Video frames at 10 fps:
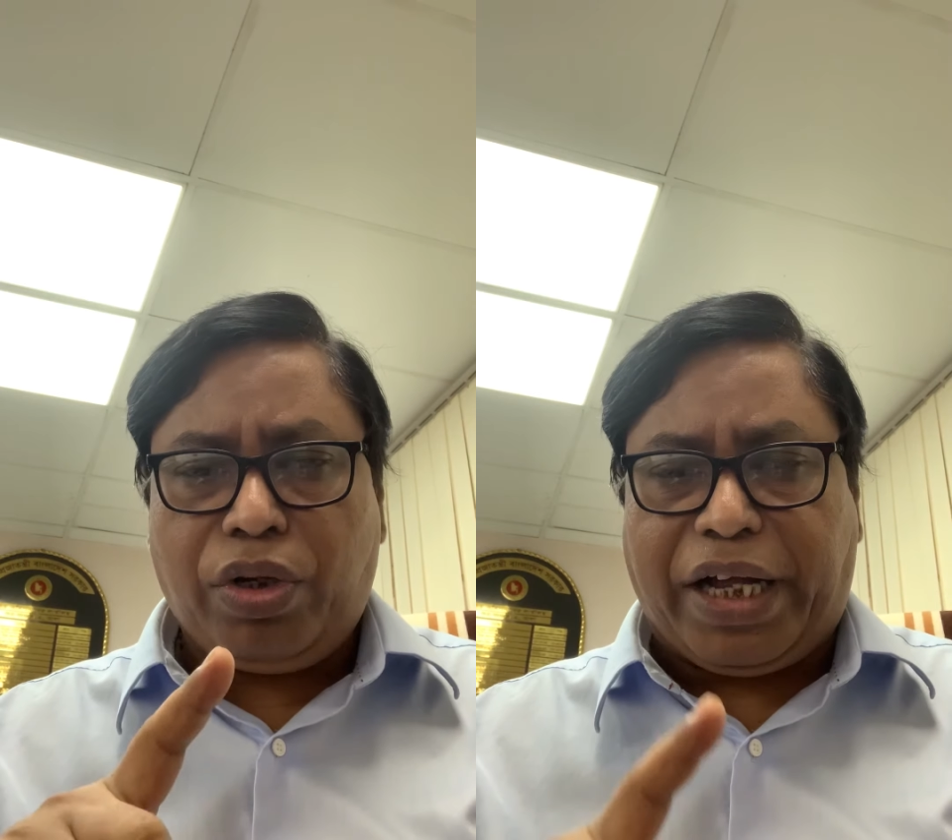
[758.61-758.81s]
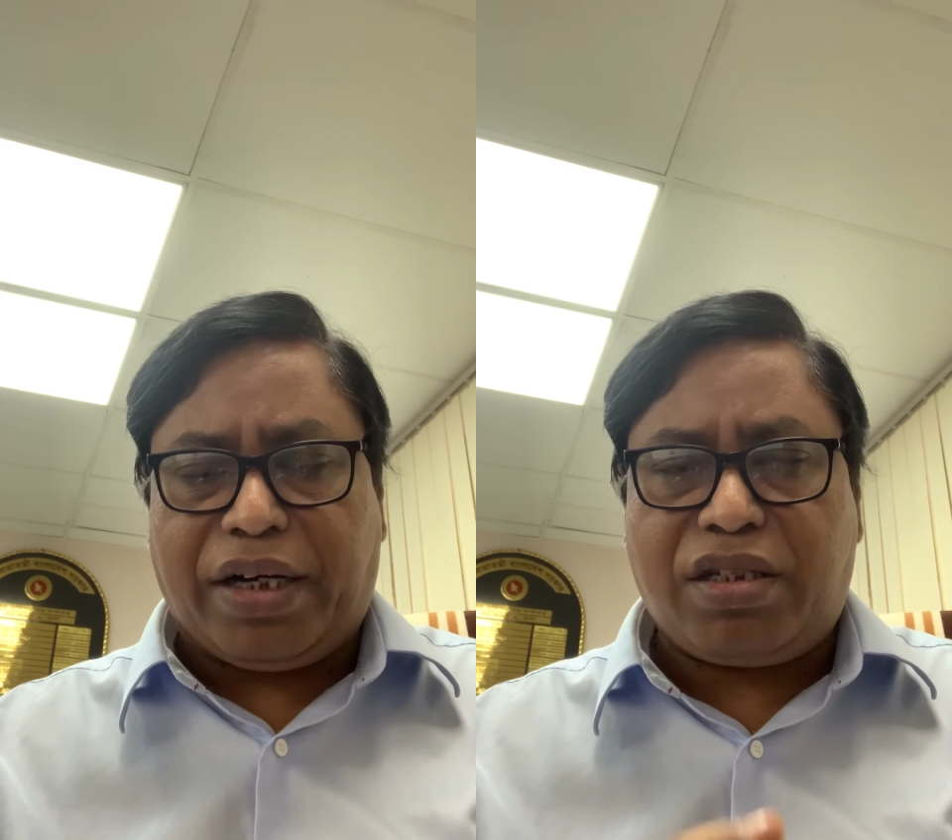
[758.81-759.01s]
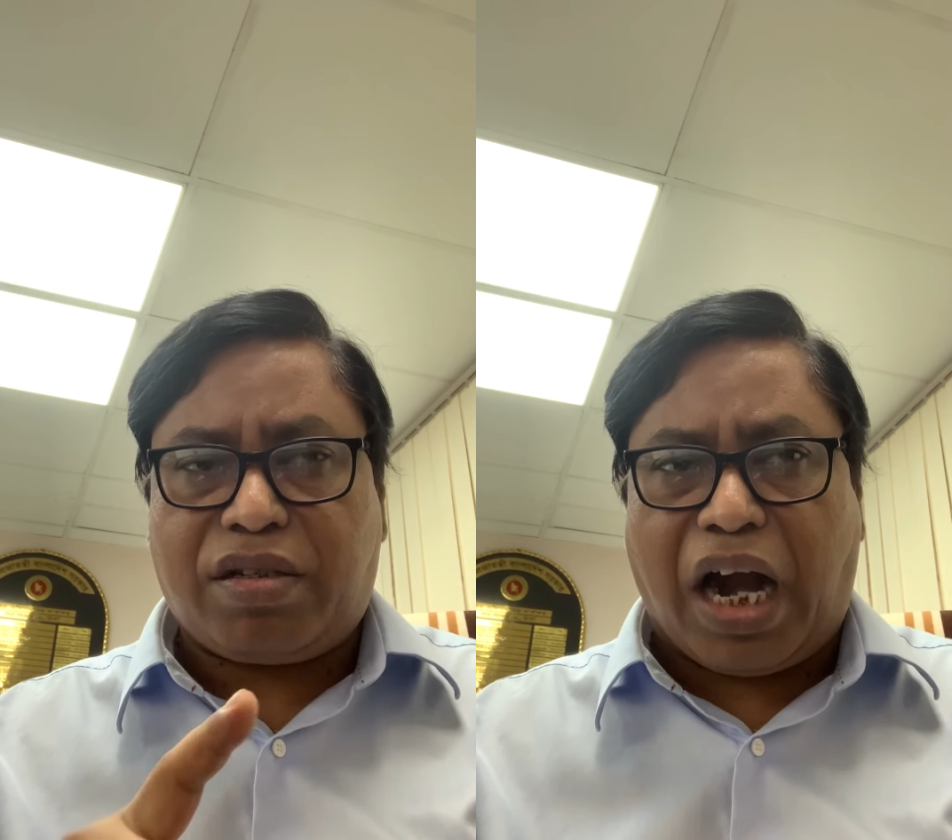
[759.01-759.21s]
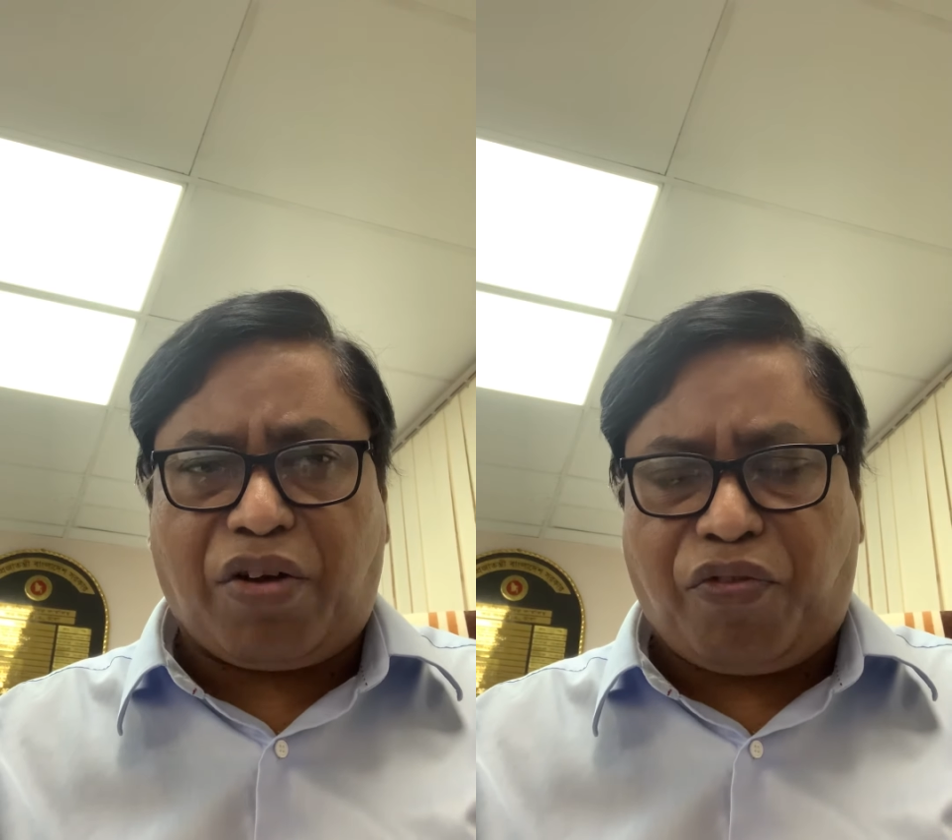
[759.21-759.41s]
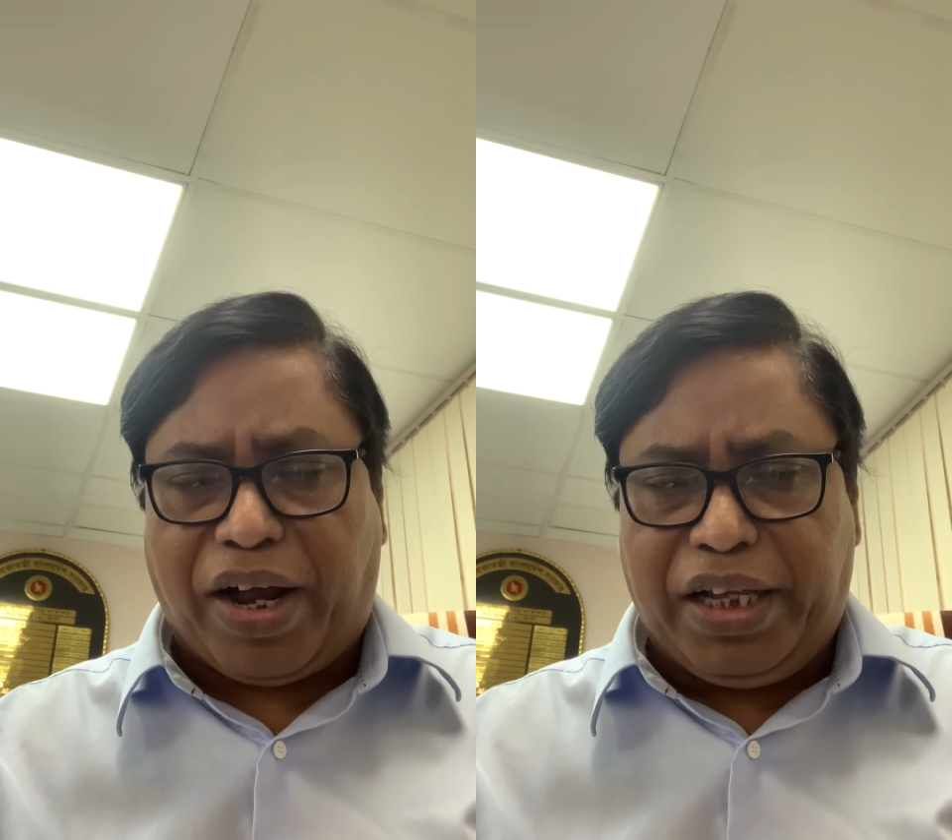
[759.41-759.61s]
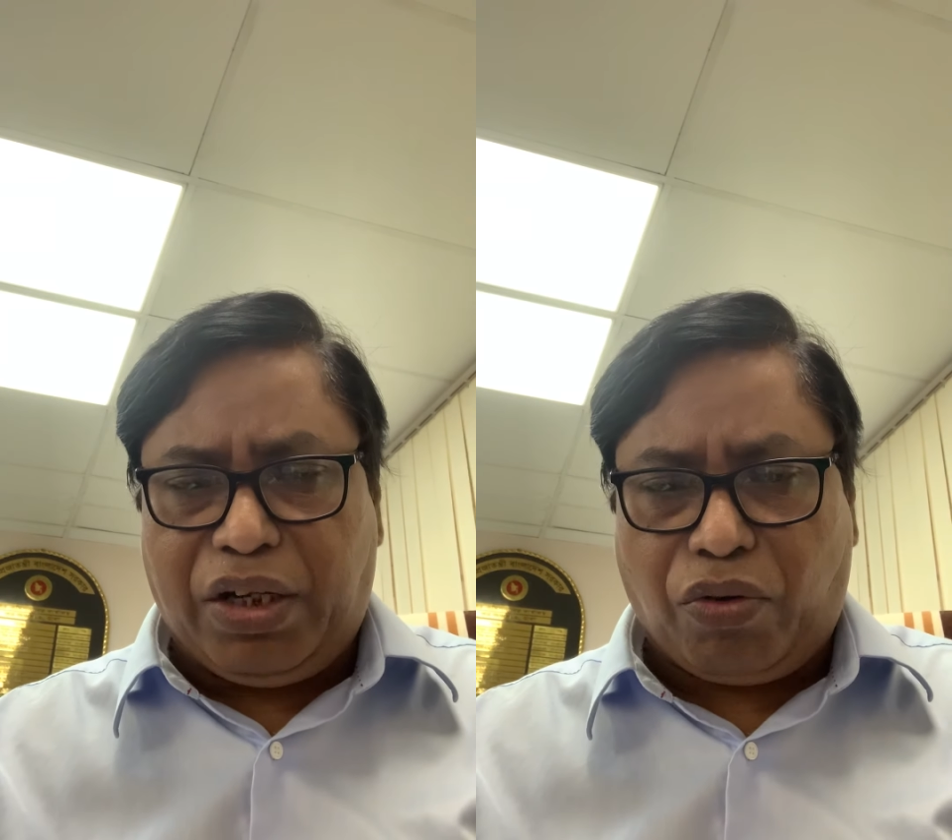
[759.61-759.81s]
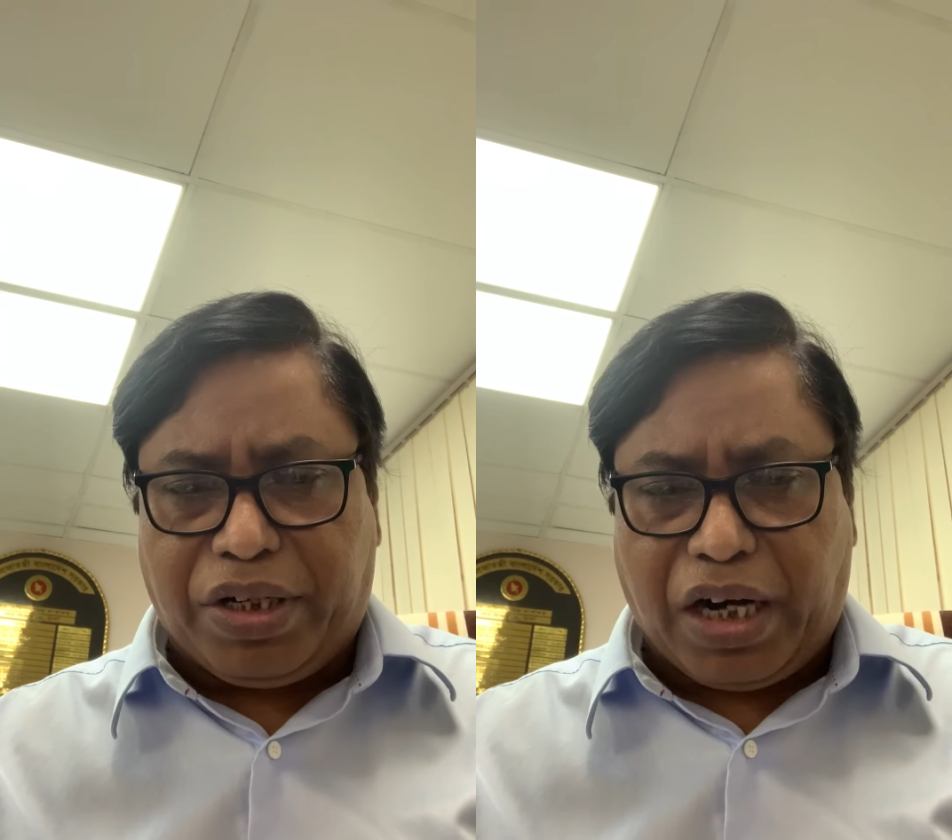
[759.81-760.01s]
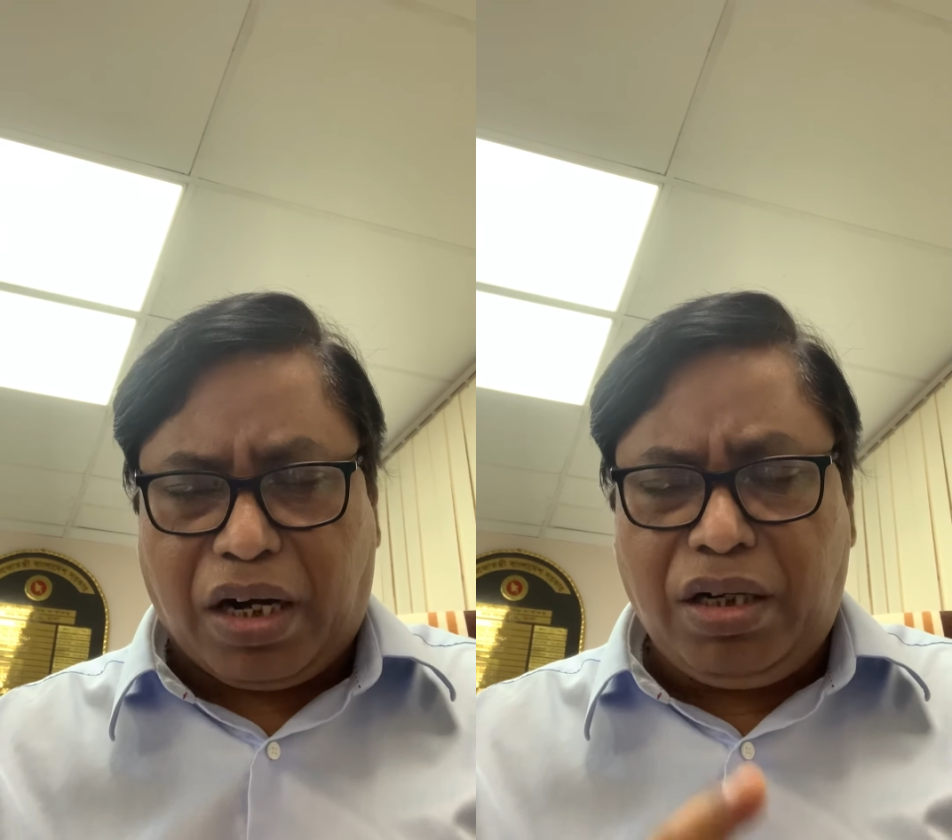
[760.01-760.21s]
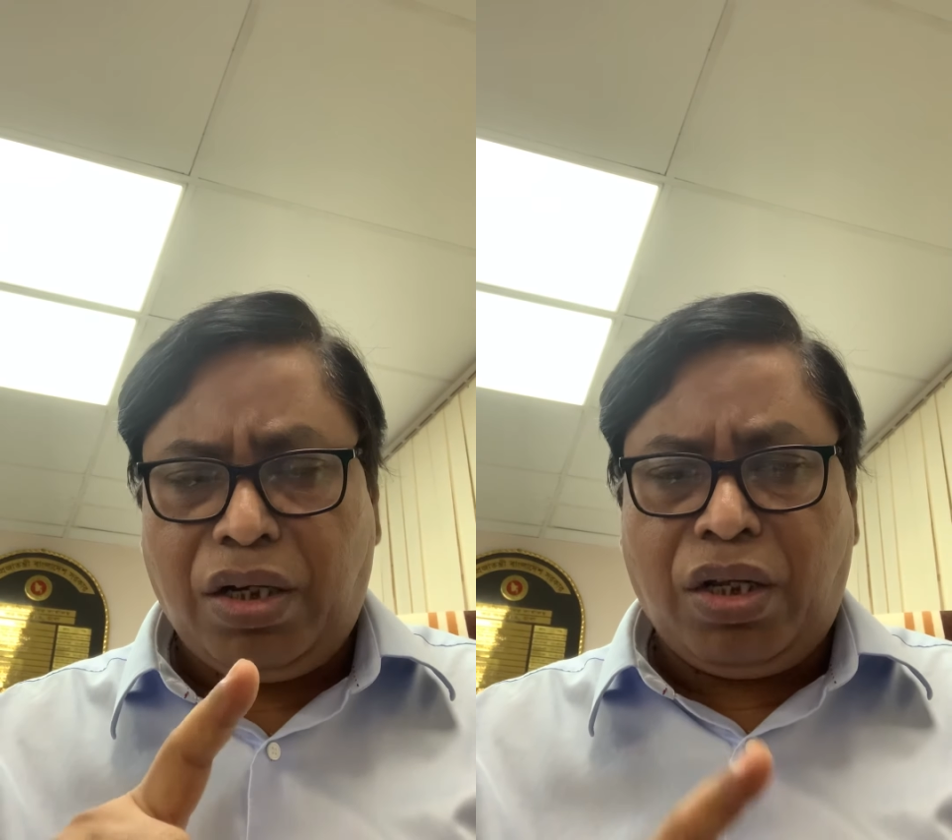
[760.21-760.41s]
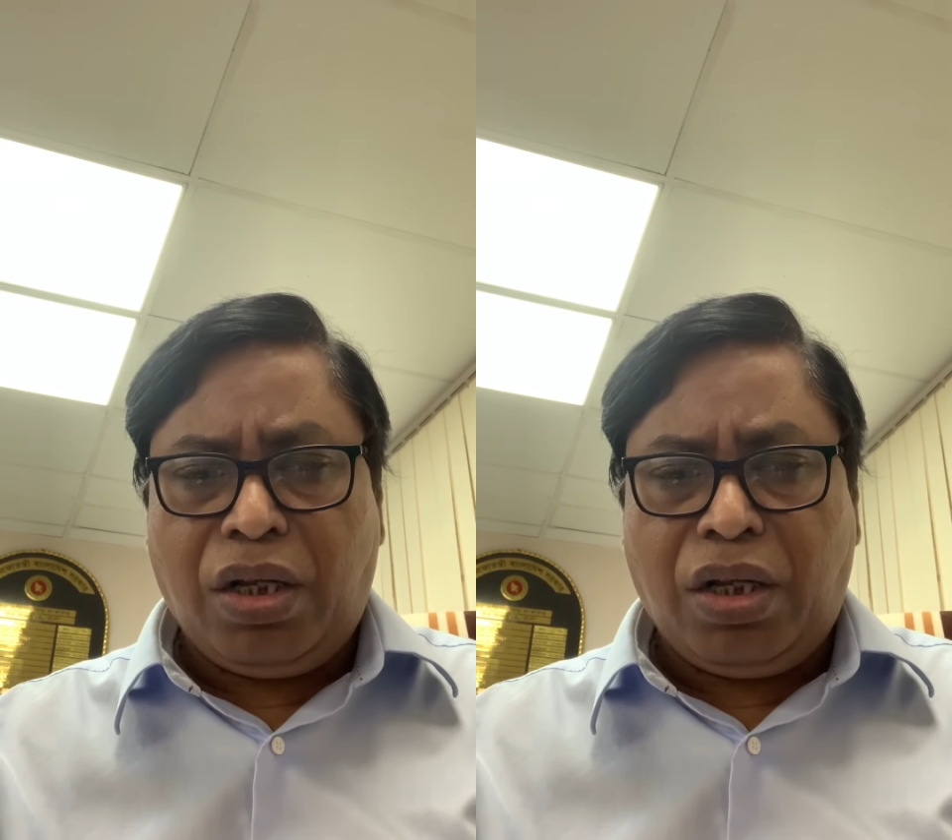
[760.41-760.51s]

can start filing your return